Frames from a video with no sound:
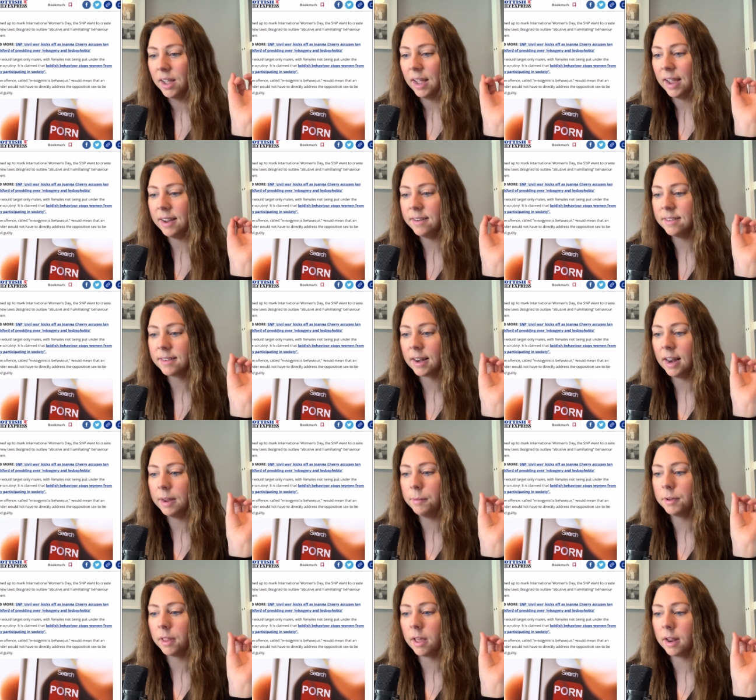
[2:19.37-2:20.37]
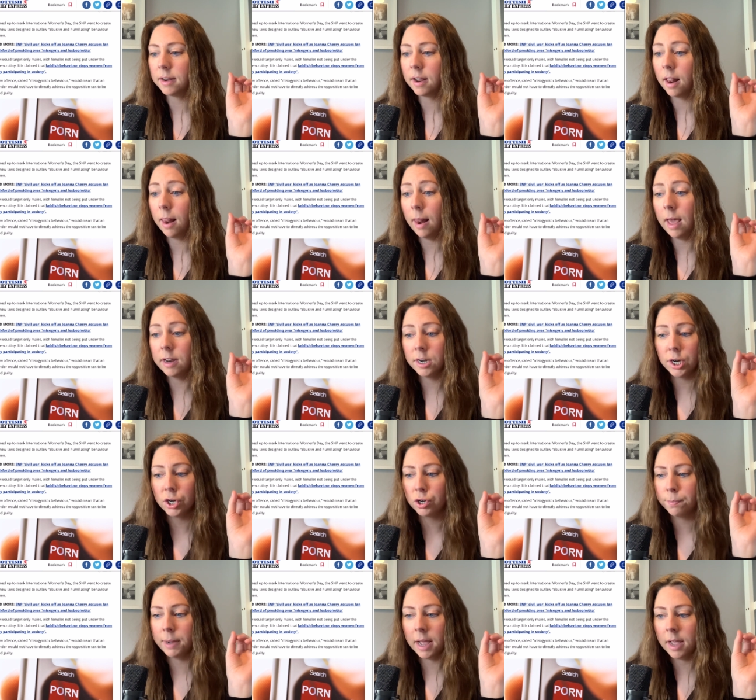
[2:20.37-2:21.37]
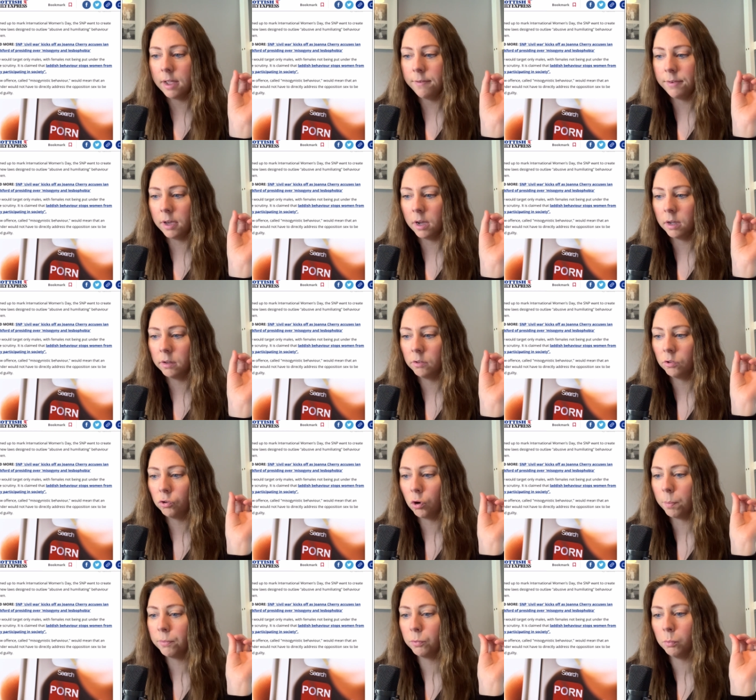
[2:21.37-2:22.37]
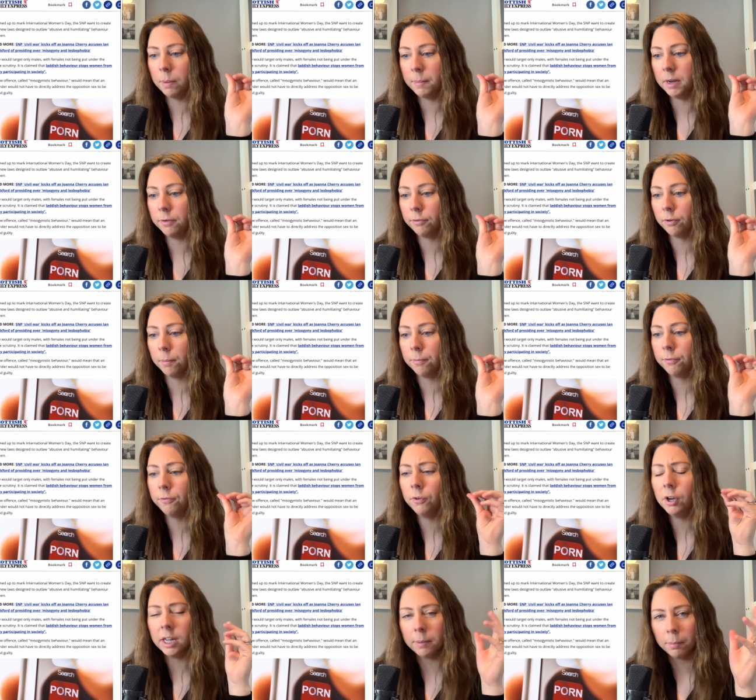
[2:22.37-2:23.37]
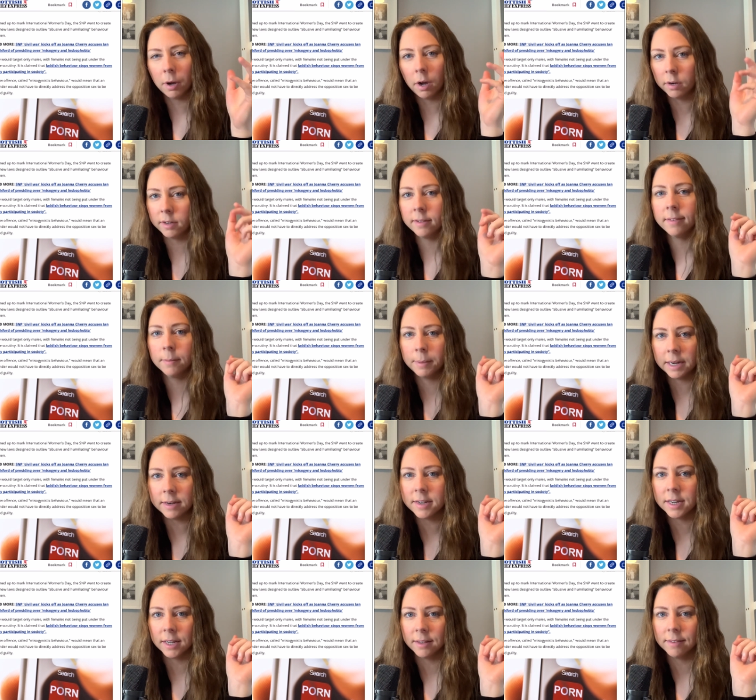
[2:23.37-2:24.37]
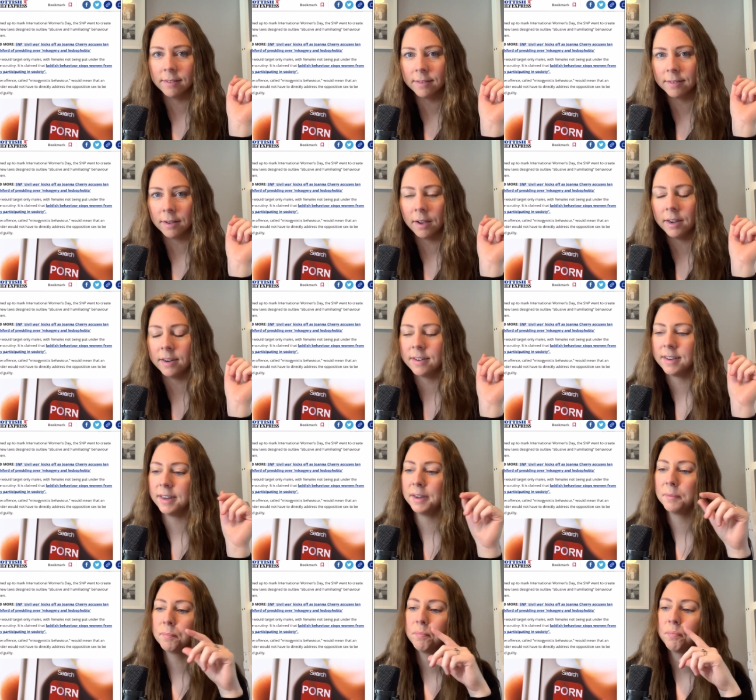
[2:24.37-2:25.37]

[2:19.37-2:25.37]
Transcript: It is claimed that laddish behaviour stops women from fully participating in society.